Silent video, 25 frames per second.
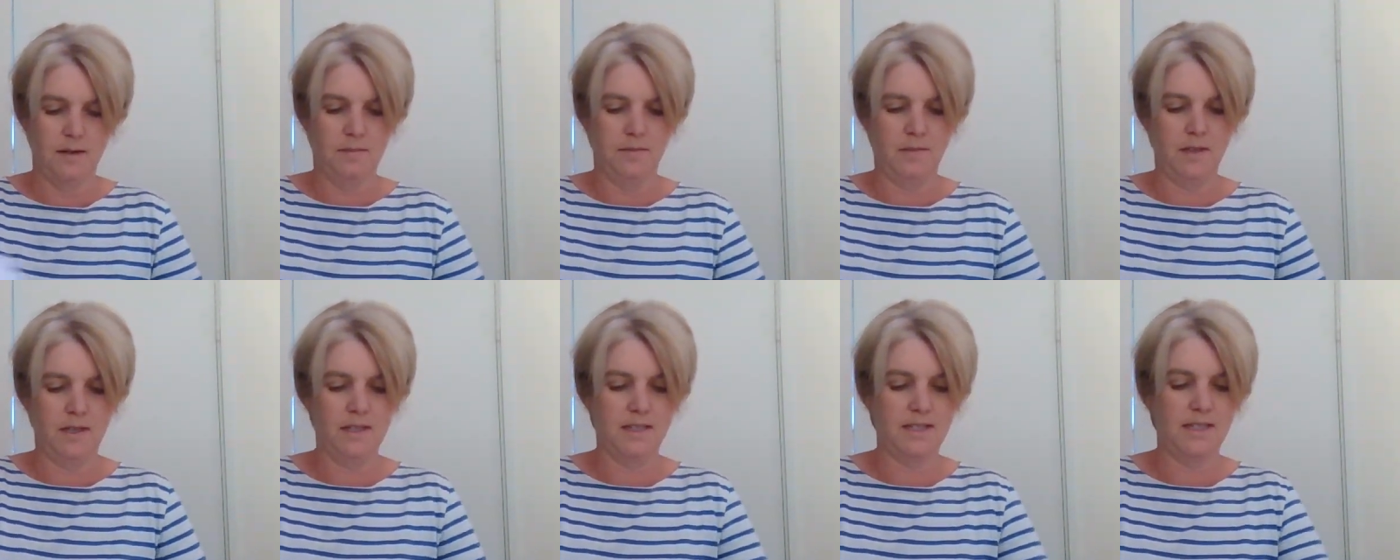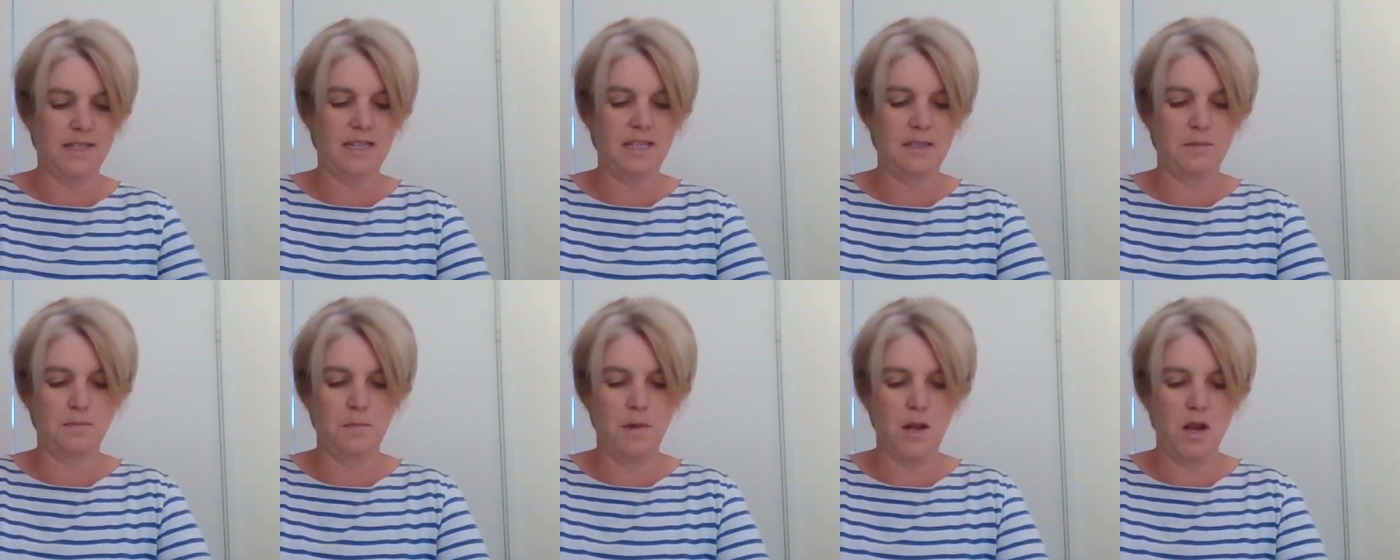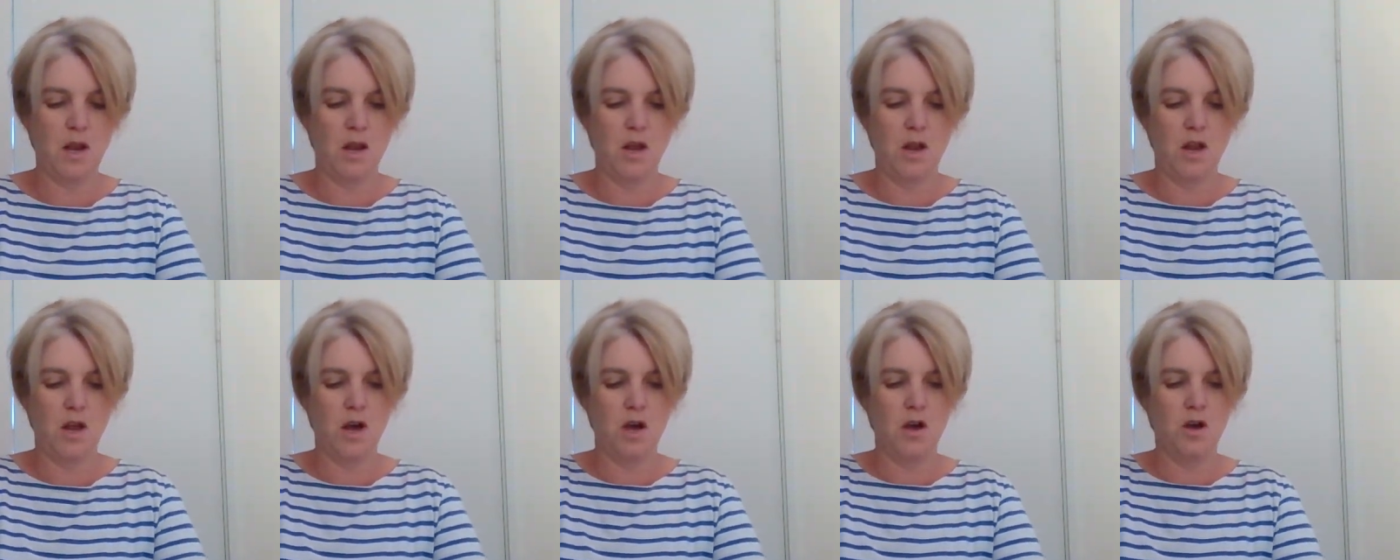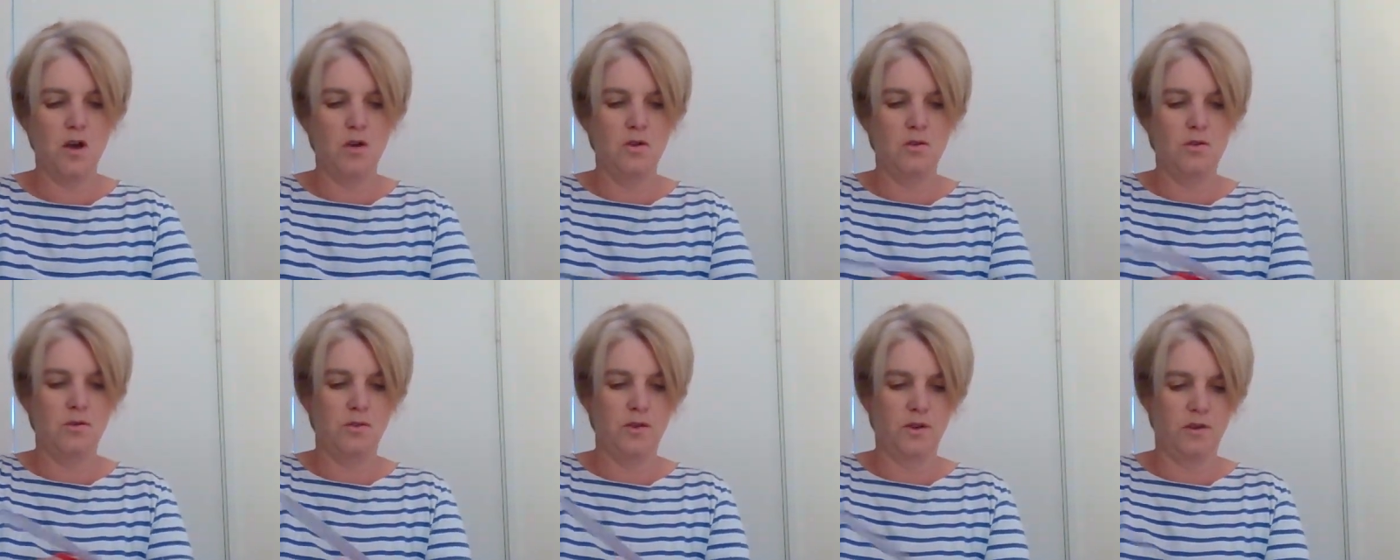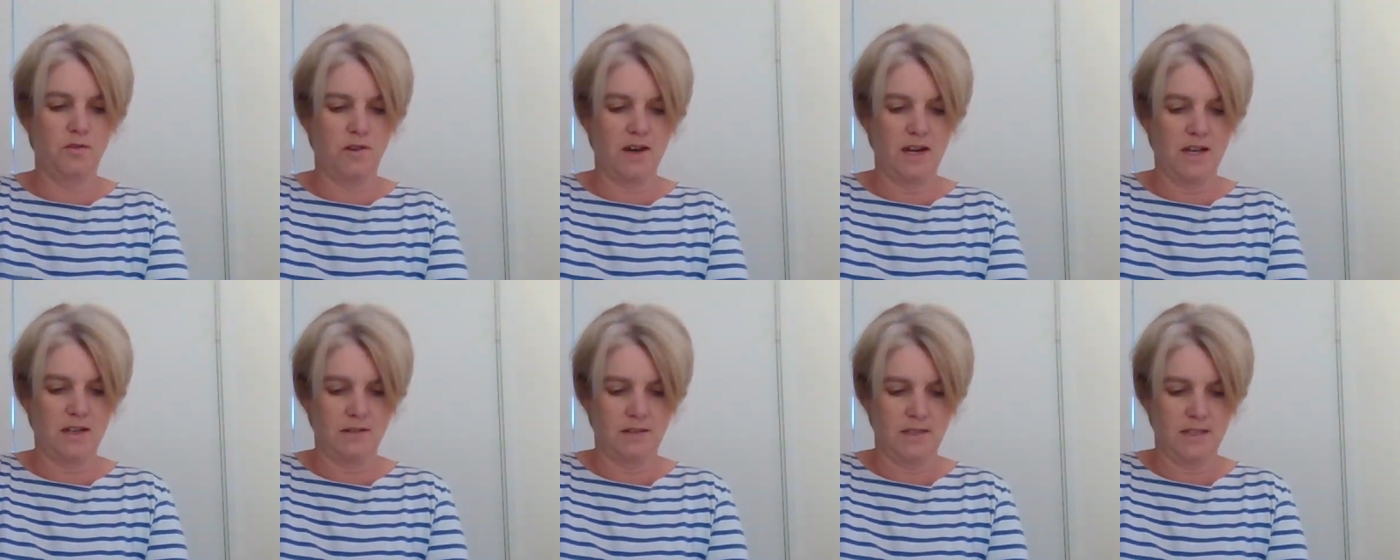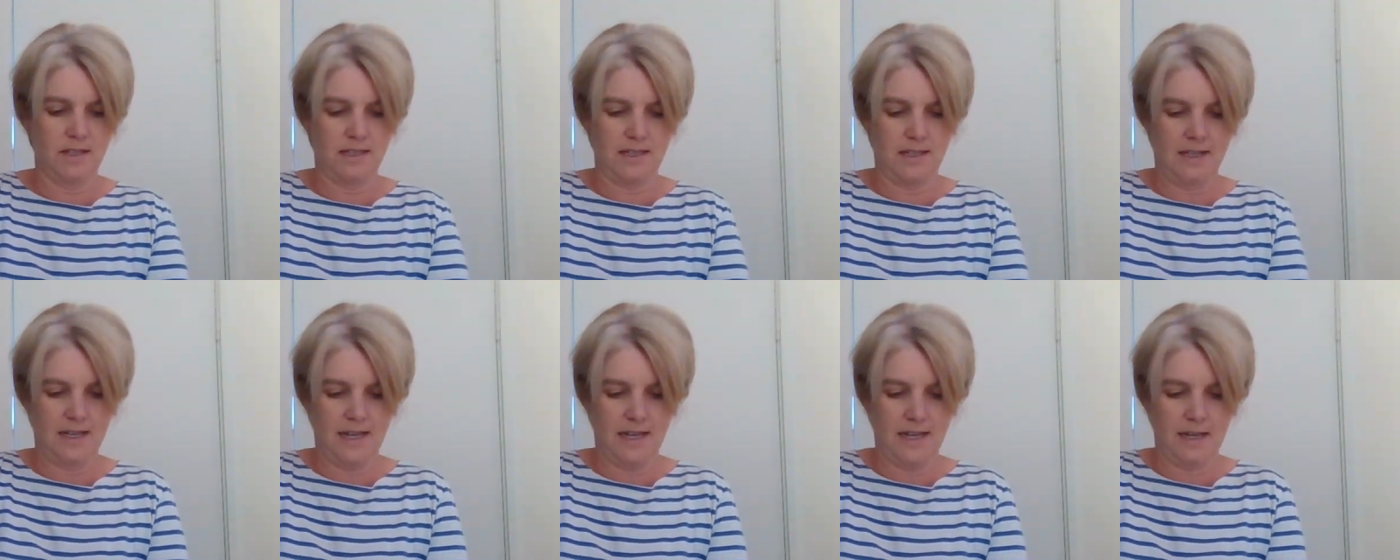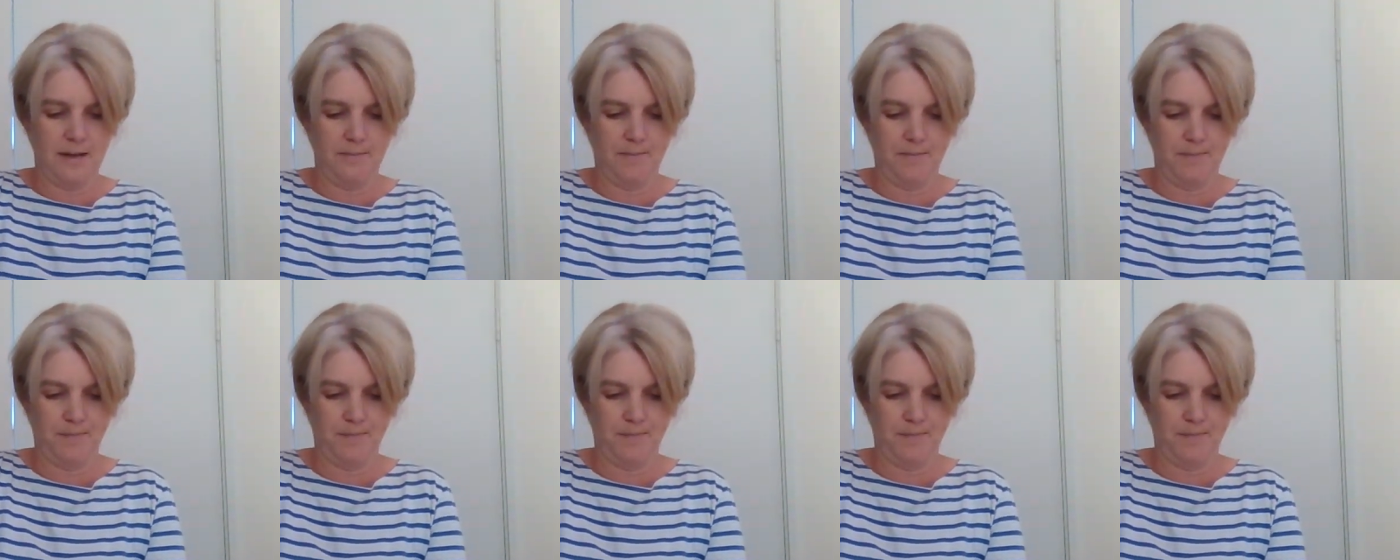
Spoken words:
because he's below the ground, isn't he?